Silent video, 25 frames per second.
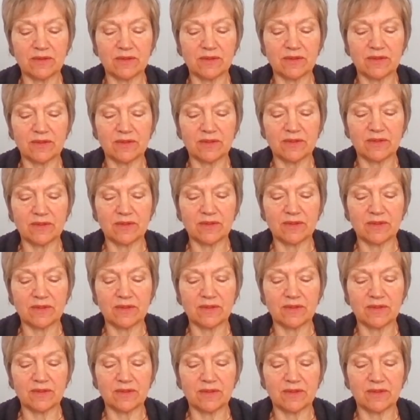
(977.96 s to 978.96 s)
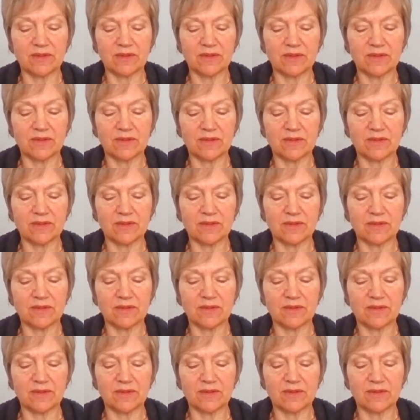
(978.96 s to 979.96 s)

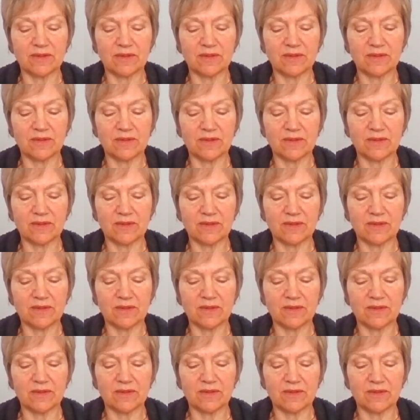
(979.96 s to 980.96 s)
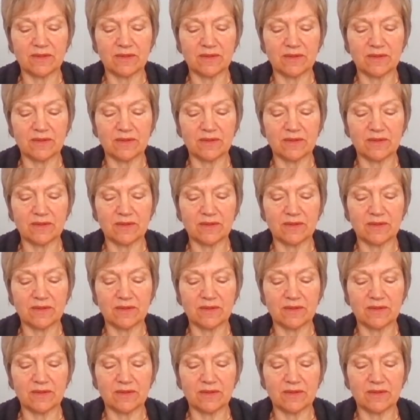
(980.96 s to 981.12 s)
Nobody speaks.